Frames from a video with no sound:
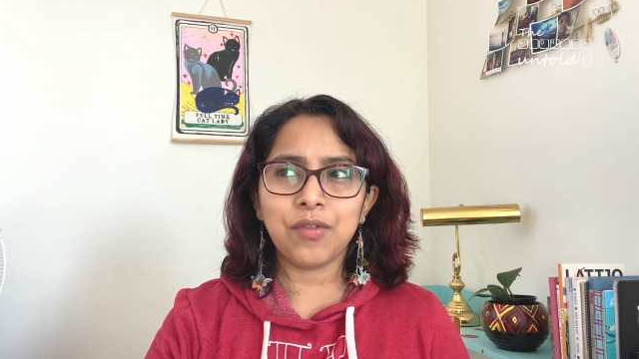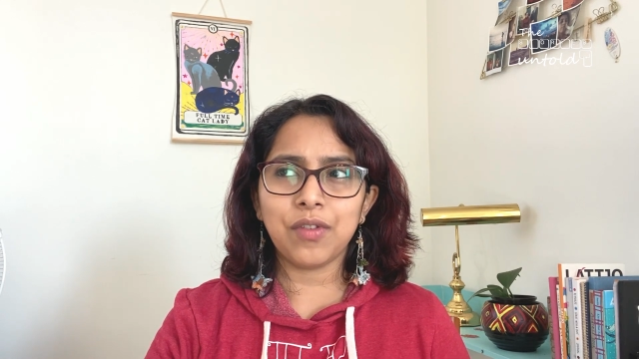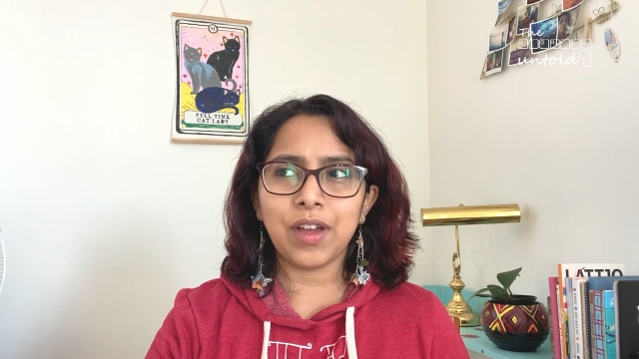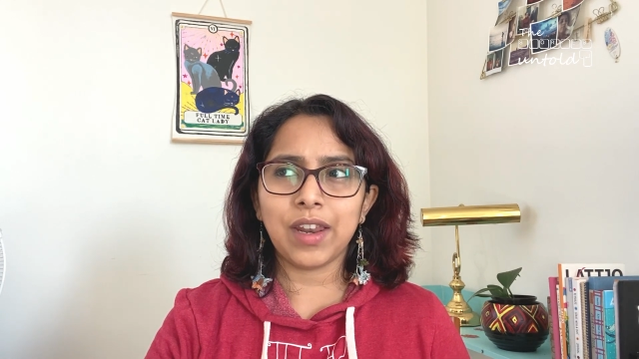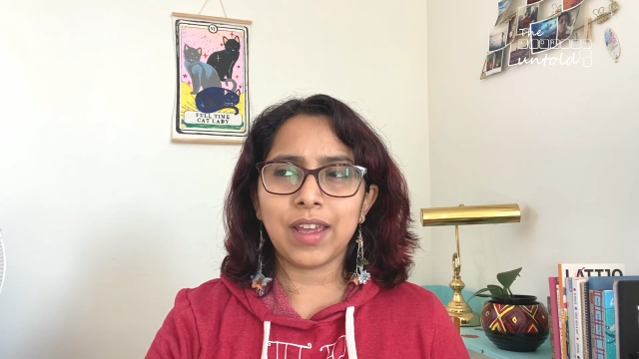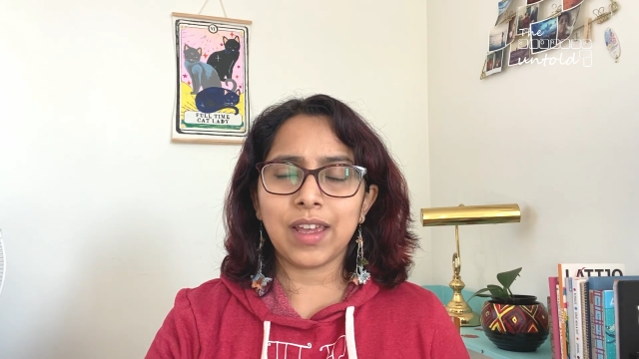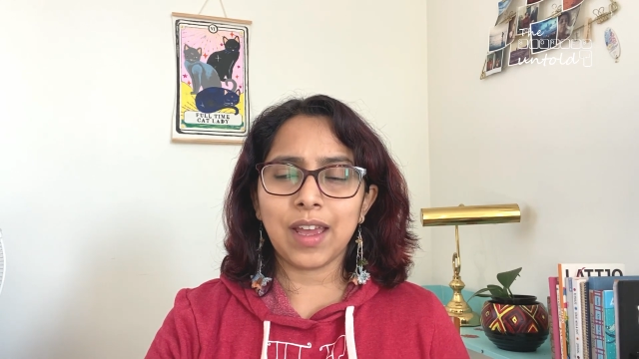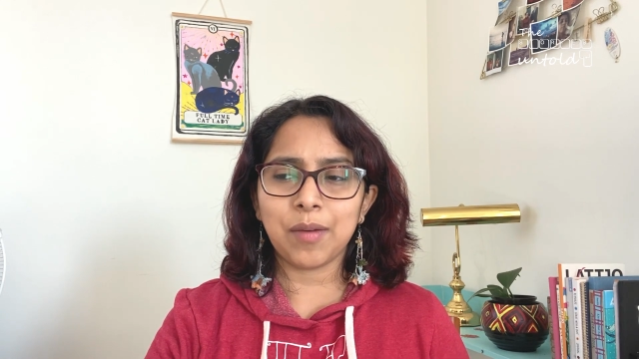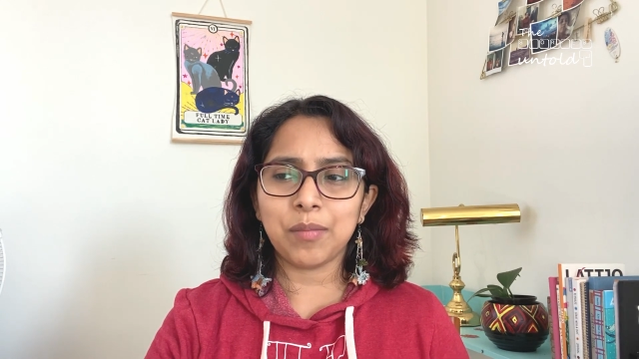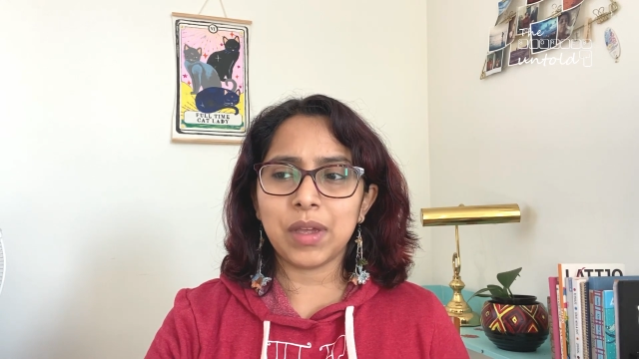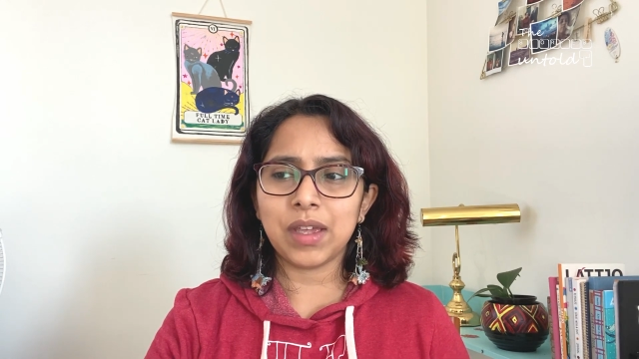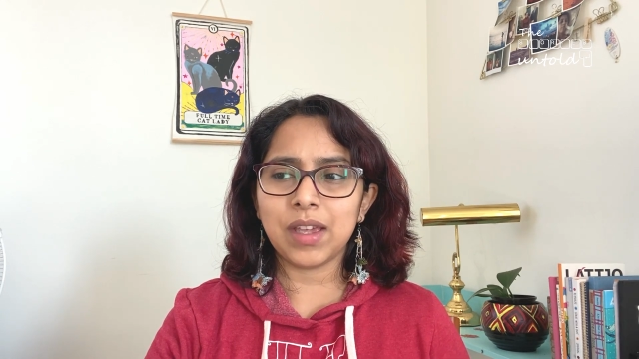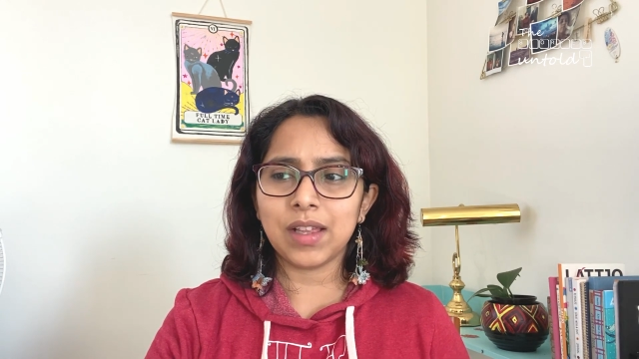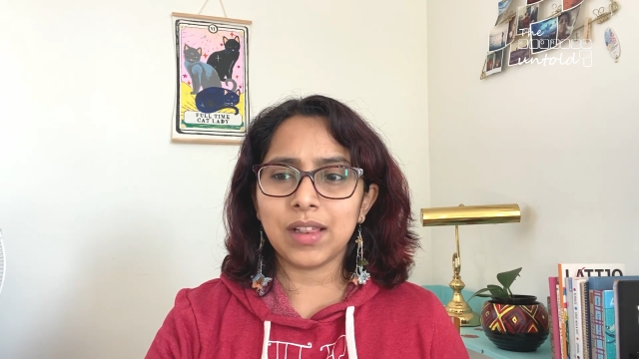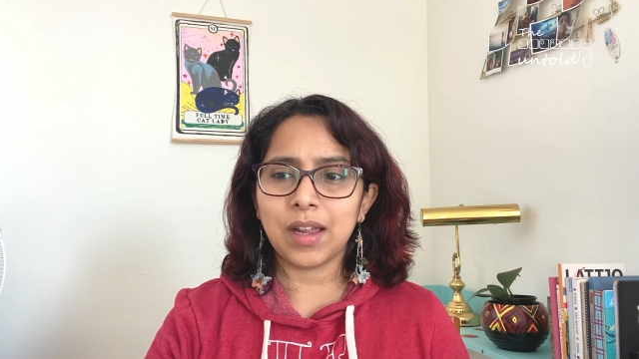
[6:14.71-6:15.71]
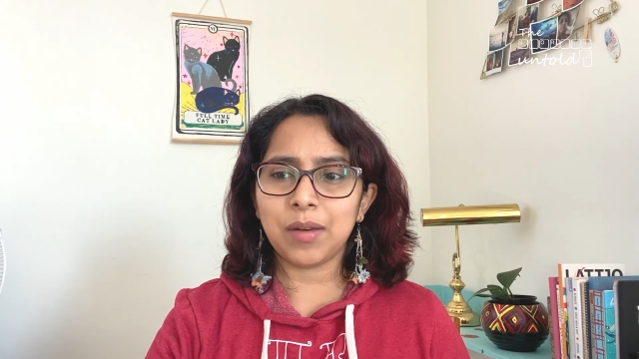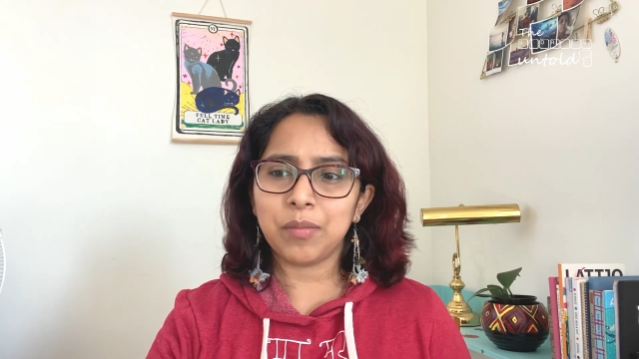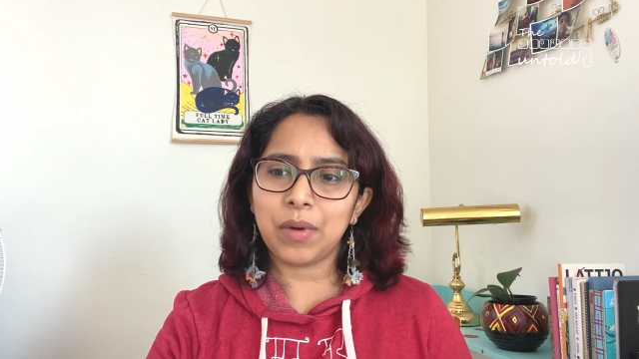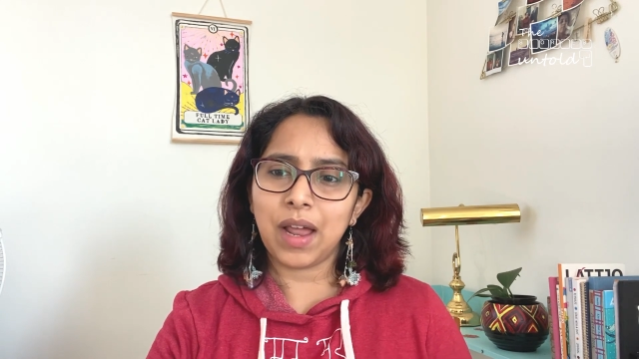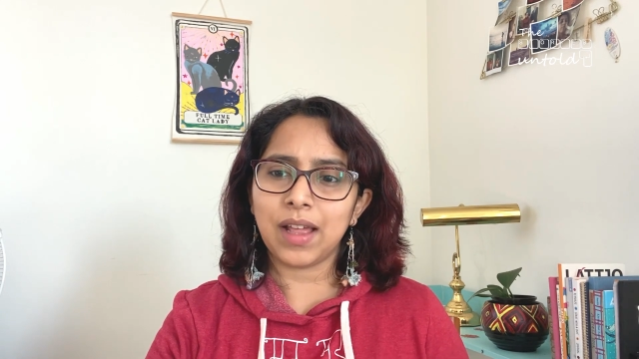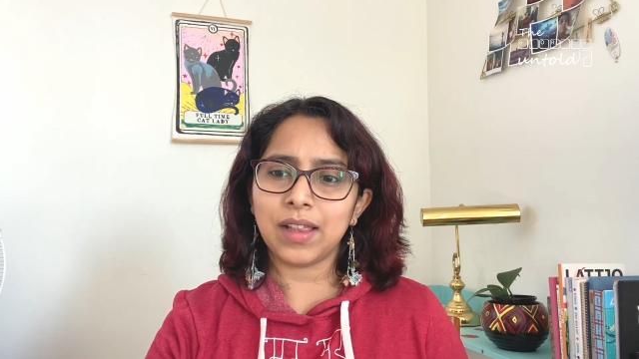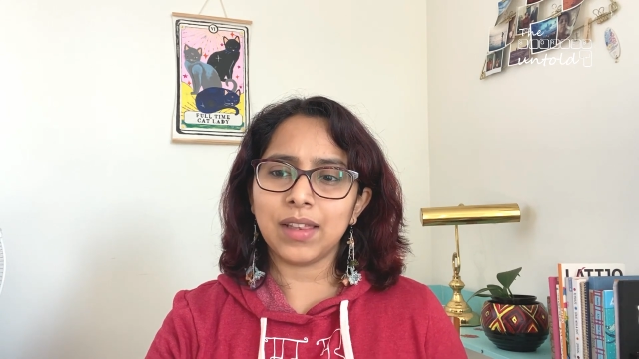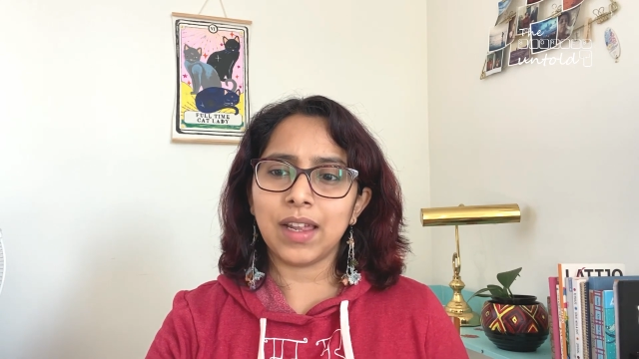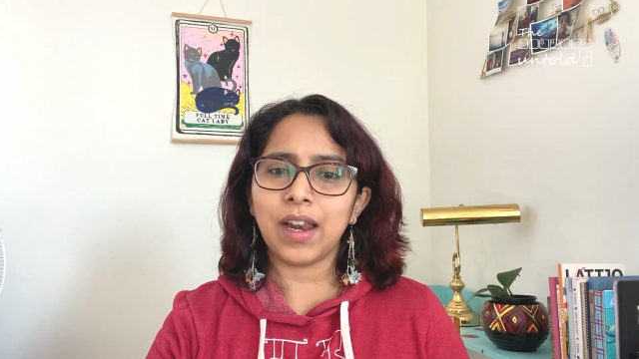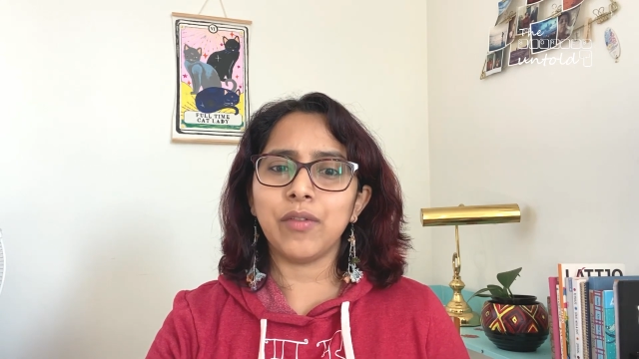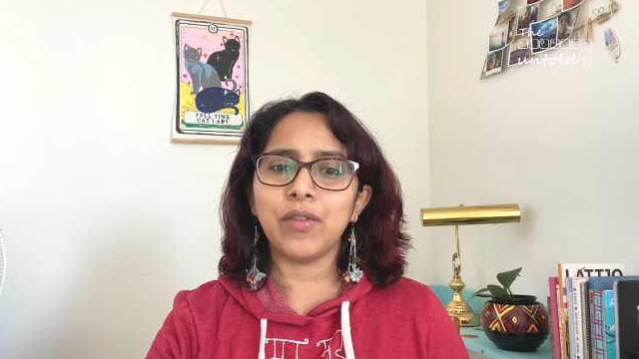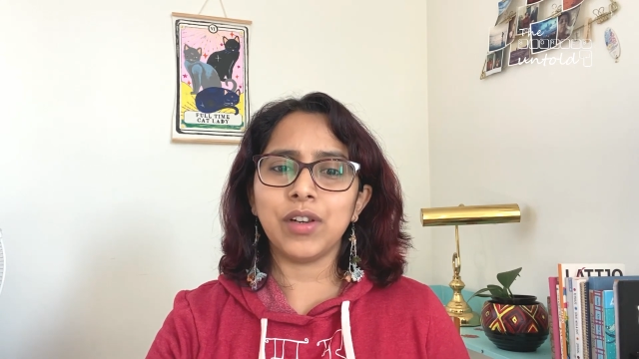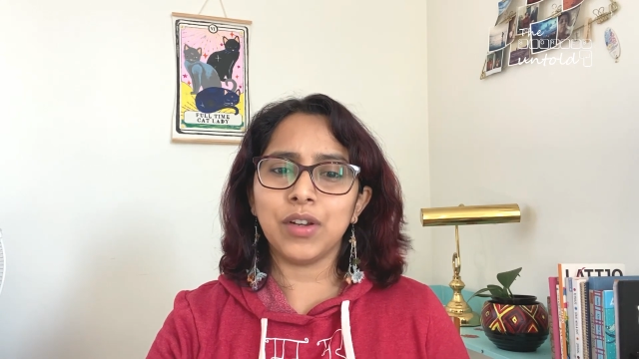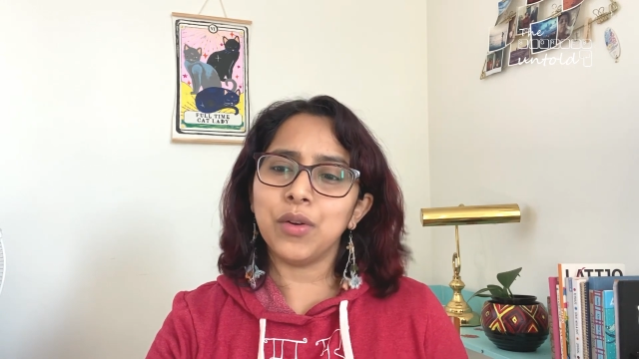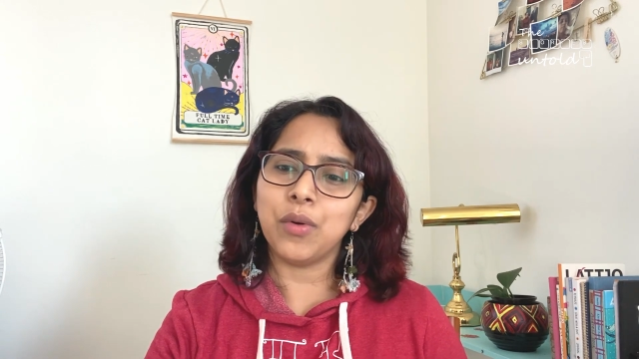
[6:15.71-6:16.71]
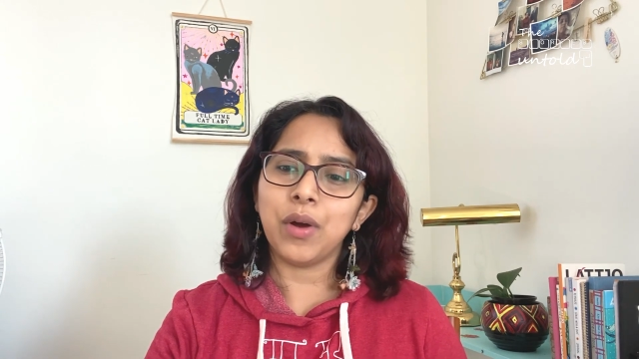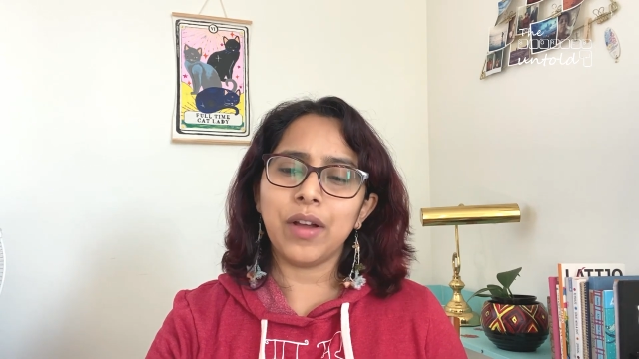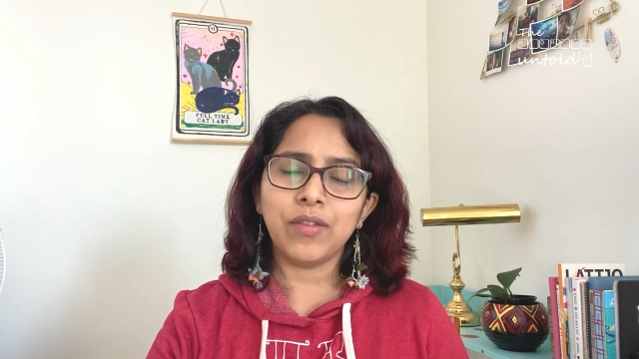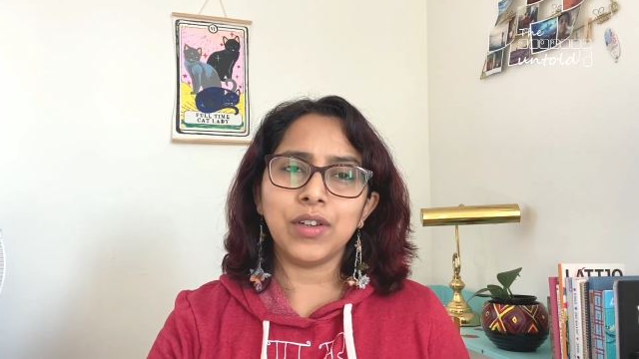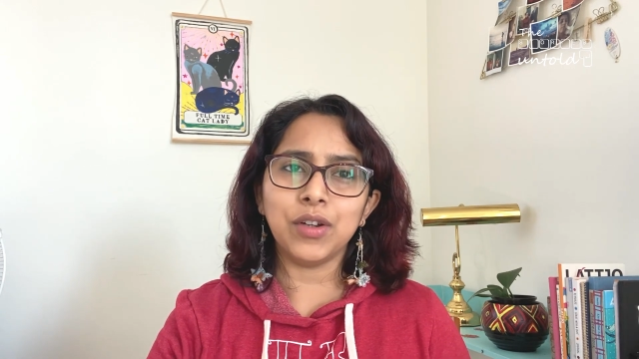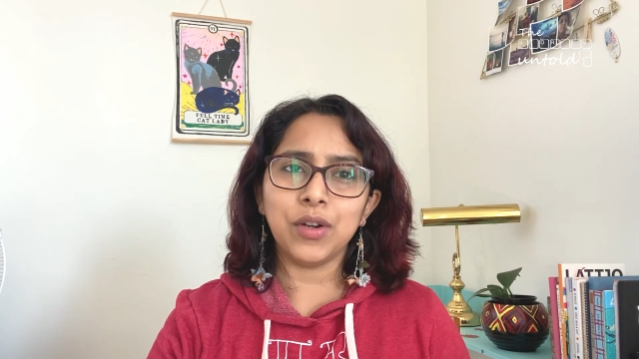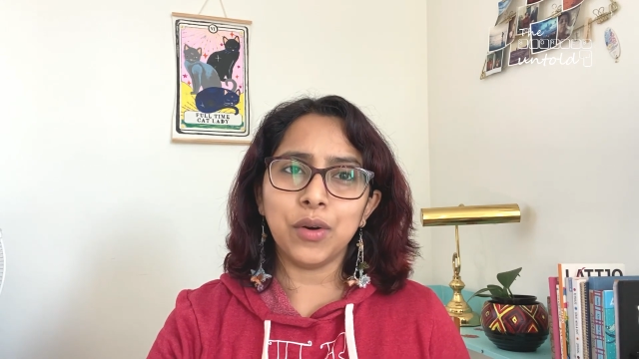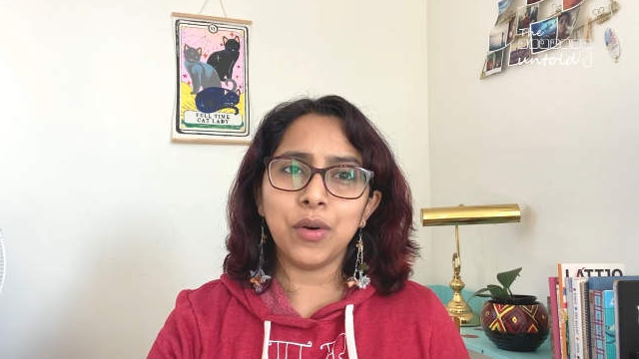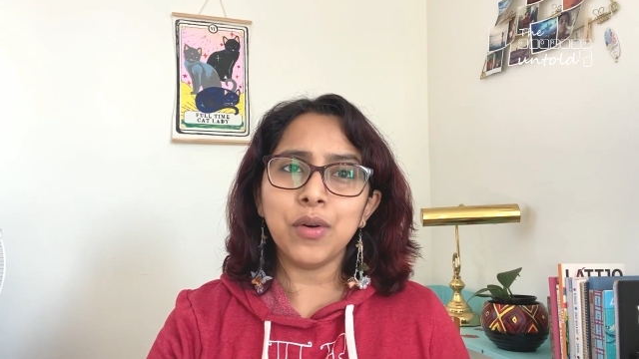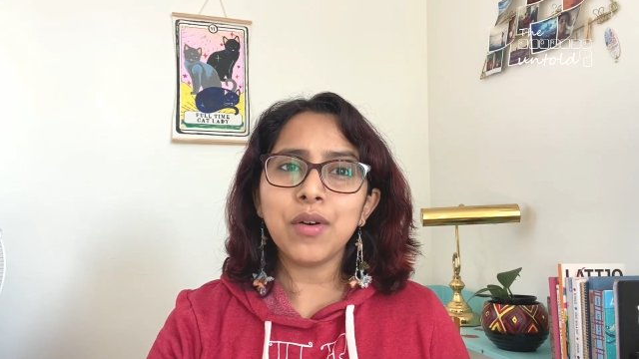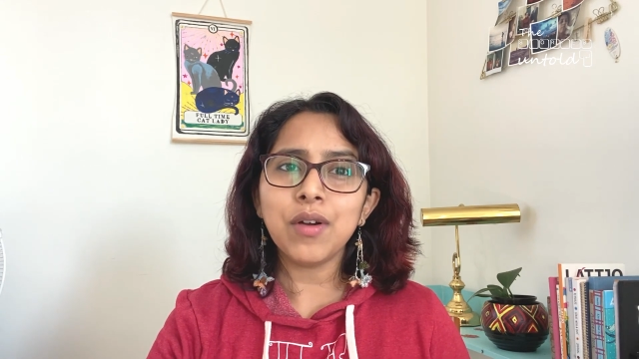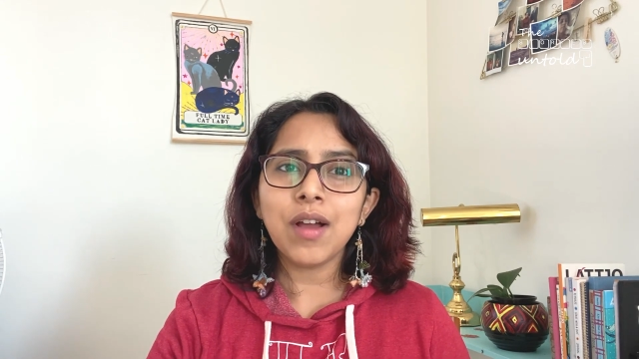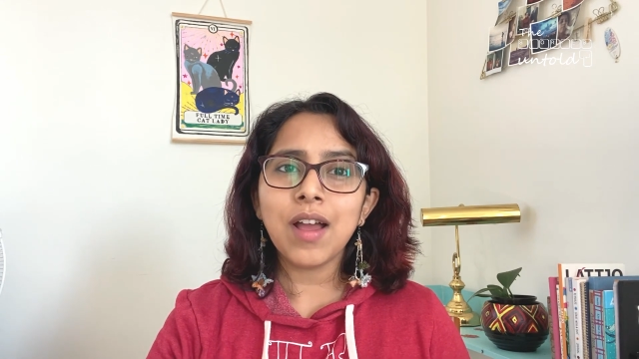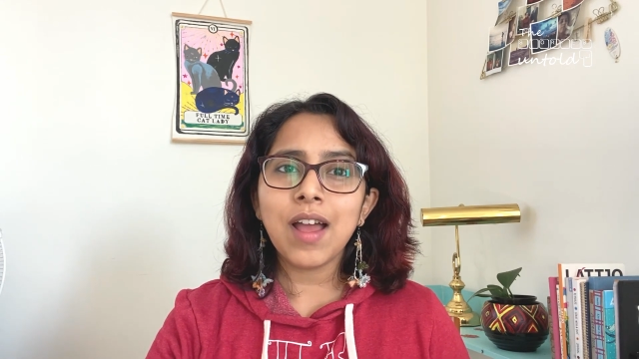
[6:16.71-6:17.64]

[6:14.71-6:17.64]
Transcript: and I kept making that plan that I will go.